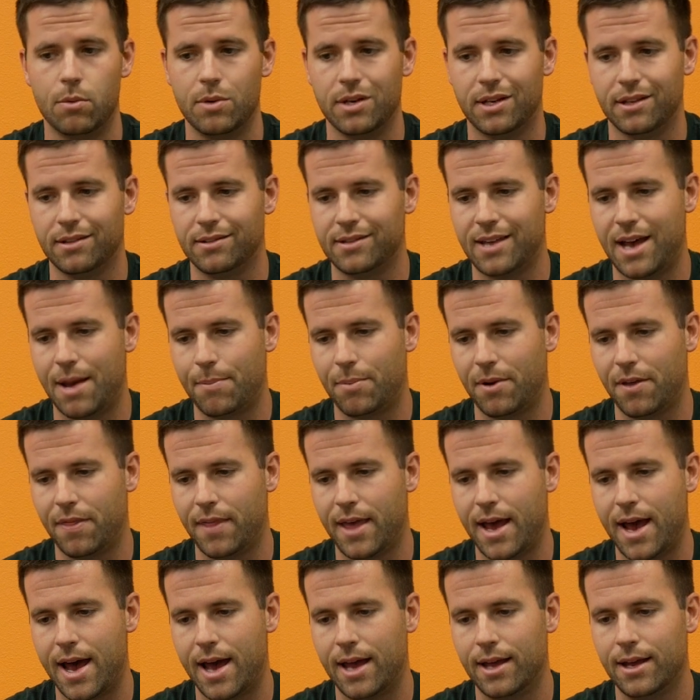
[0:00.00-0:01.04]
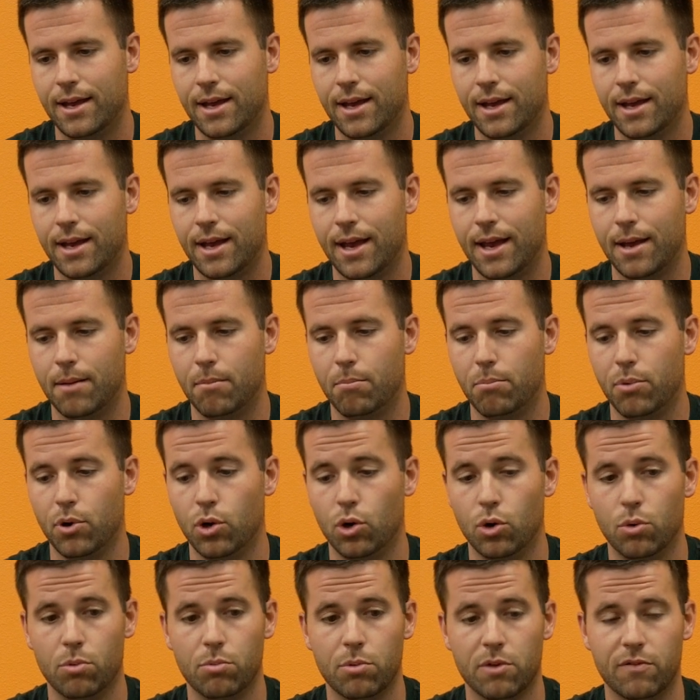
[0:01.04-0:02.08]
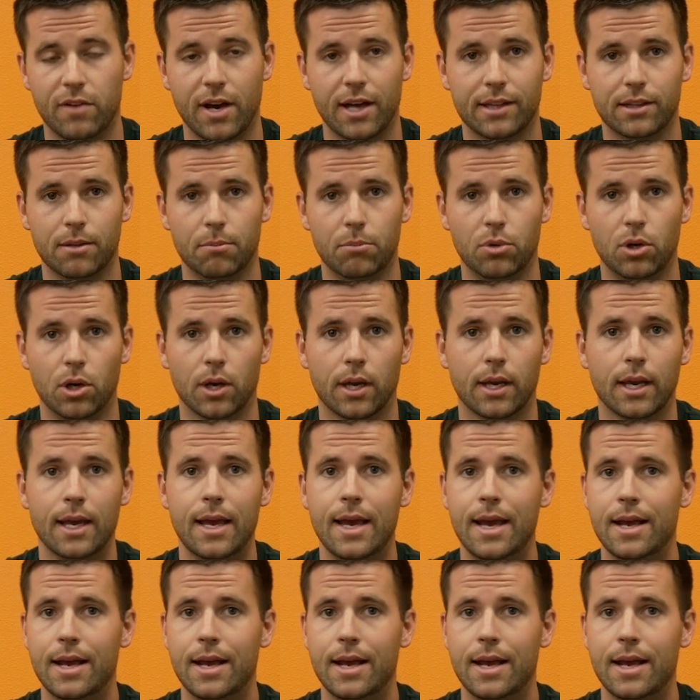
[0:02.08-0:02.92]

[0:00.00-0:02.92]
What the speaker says: We can tap on that, and boom, we've got the book.